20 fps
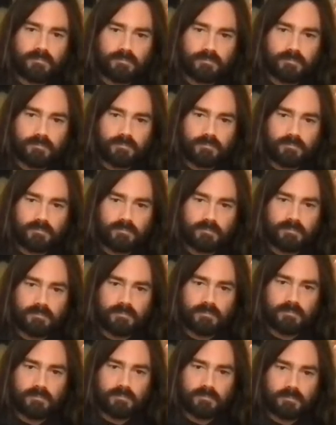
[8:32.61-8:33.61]

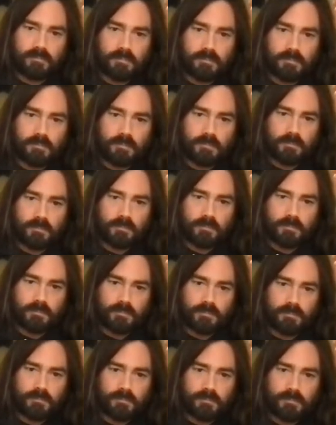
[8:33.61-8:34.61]

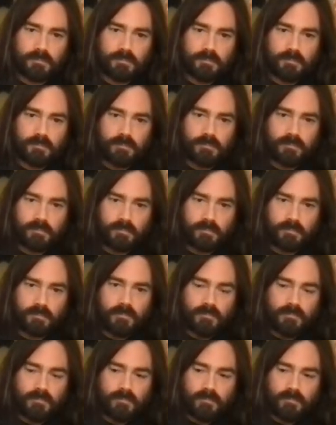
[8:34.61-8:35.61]

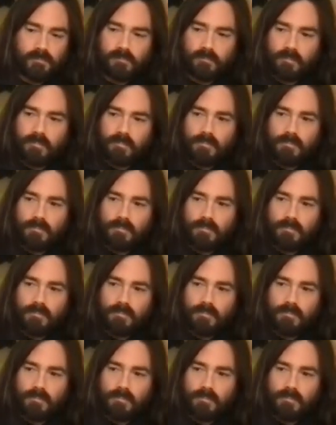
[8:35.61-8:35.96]
This person isn't speaking.